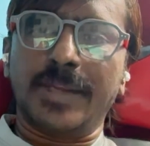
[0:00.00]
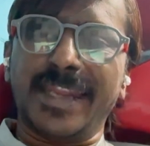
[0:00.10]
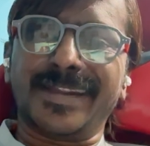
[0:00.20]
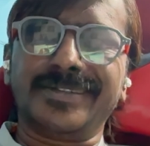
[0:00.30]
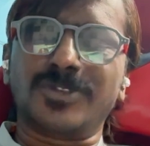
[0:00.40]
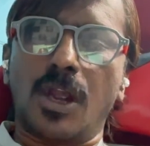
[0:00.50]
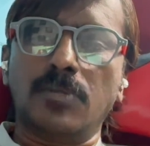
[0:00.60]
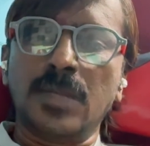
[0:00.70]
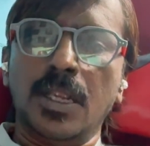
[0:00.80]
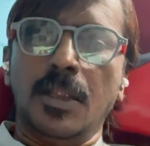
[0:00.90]
rated
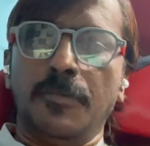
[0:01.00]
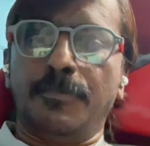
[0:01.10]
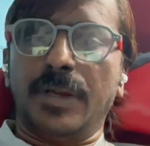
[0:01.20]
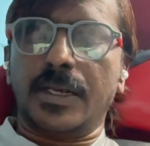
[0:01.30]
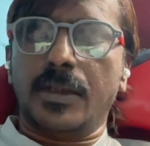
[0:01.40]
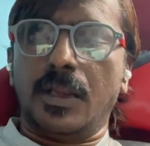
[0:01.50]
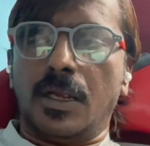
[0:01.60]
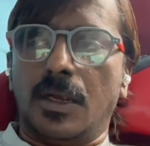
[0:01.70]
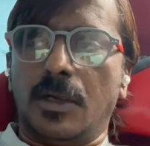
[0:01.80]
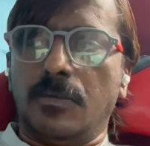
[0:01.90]
job, but
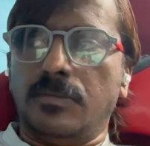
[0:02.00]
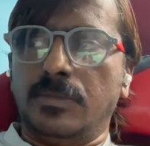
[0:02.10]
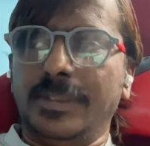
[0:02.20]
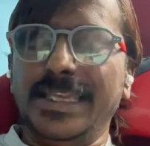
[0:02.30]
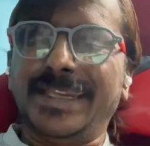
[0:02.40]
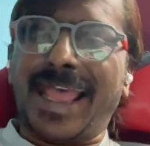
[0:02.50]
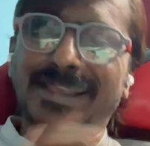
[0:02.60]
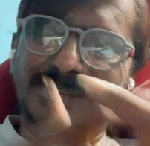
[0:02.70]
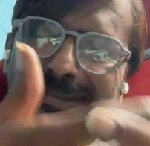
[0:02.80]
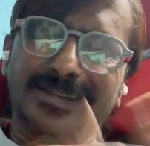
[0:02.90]
it
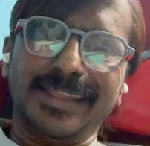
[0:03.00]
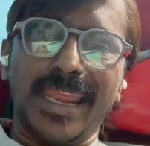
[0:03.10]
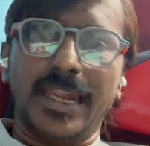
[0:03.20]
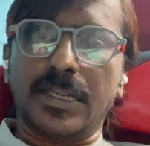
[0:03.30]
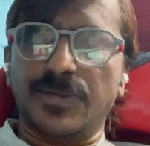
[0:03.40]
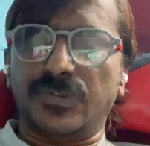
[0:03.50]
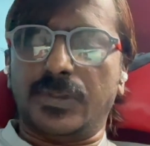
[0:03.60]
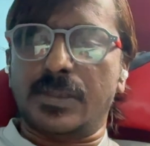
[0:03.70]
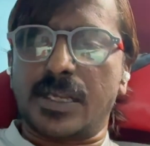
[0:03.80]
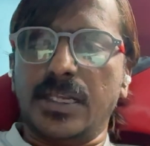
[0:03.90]
has its
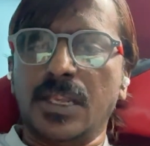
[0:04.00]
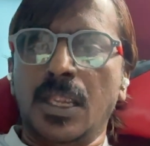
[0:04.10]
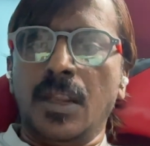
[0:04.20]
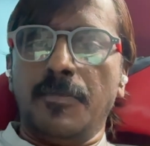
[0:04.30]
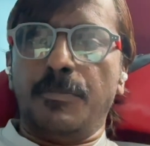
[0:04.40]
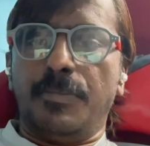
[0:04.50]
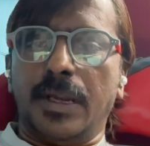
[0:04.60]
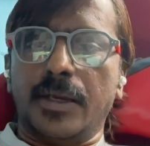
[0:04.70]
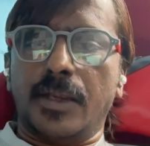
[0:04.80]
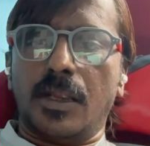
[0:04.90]
negatives, right?
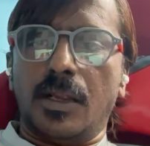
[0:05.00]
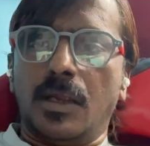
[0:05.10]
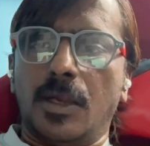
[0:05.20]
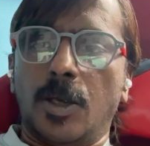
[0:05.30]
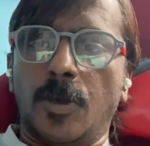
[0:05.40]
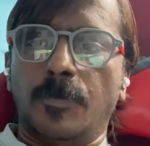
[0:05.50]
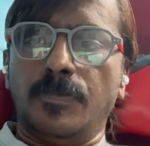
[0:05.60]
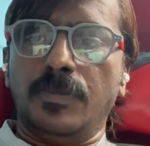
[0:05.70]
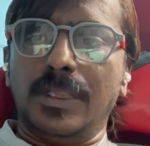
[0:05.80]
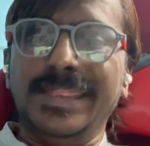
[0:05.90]
But
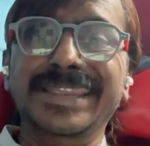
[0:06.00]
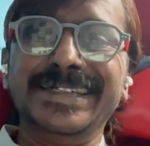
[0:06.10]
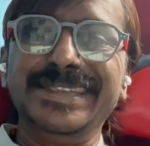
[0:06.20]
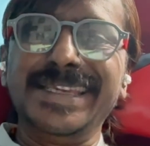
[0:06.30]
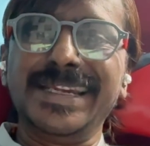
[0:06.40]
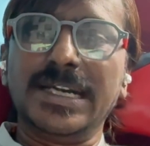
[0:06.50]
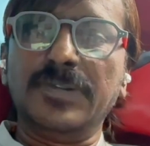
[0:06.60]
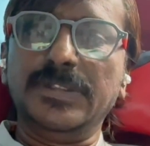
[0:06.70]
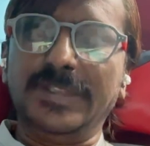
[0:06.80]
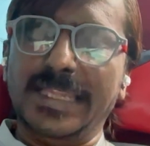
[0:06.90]
learning
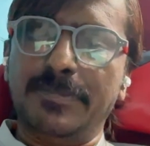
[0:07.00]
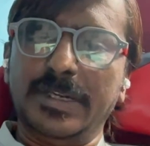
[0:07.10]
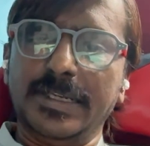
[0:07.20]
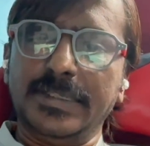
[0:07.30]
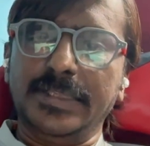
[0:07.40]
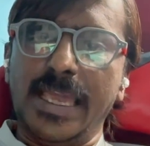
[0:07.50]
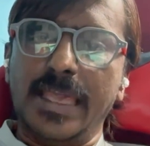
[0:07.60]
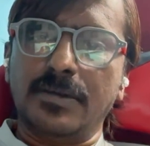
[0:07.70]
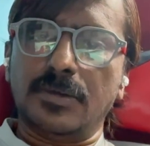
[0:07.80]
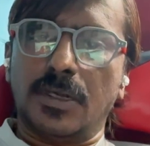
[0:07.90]
curve is limited
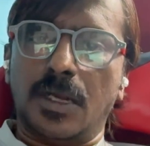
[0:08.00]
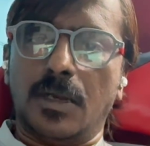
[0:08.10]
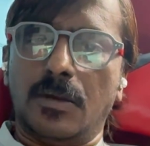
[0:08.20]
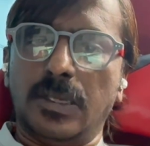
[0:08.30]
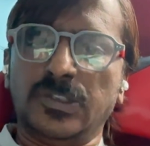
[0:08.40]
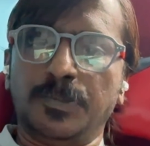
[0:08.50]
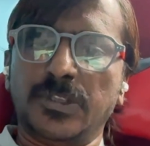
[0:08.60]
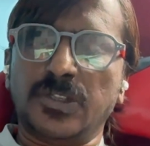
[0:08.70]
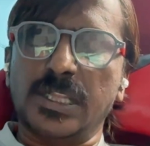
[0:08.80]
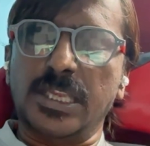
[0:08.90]
there,
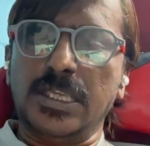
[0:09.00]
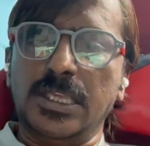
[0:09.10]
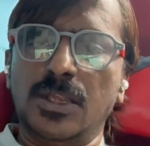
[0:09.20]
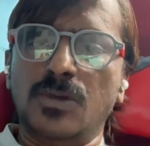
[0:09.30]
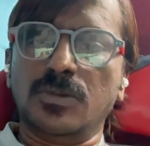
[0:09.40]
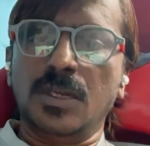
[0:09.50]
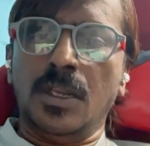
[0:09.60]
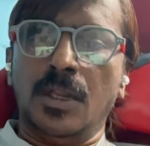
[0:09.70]
especially you